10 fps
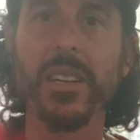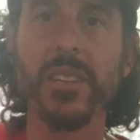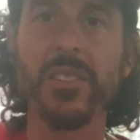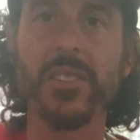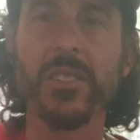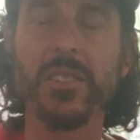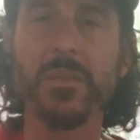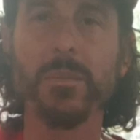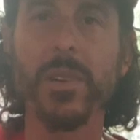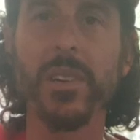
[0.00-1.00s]
Just a
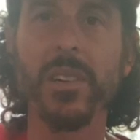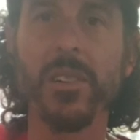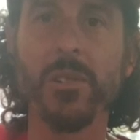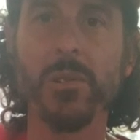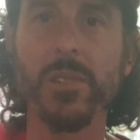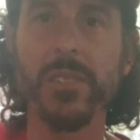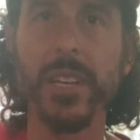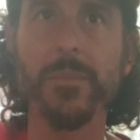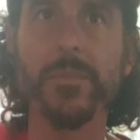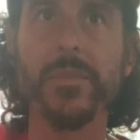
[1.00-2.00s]
small quarter
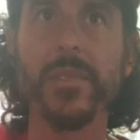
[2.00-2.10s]
step.